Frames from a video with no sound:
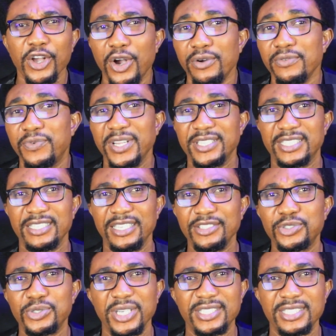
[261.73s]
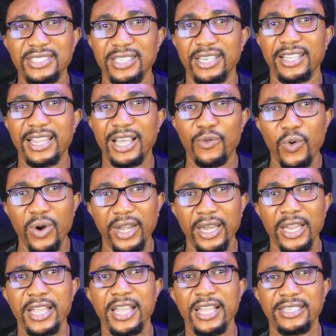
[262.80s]
Conflicting interest is another
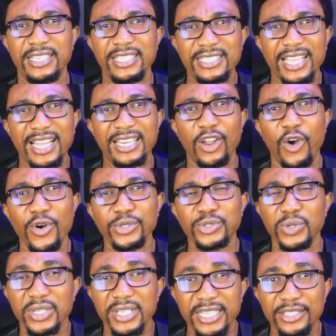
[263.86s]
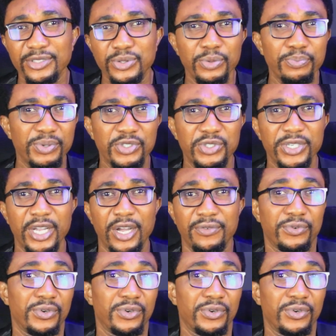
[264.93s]
one. This can also lead to betrayal.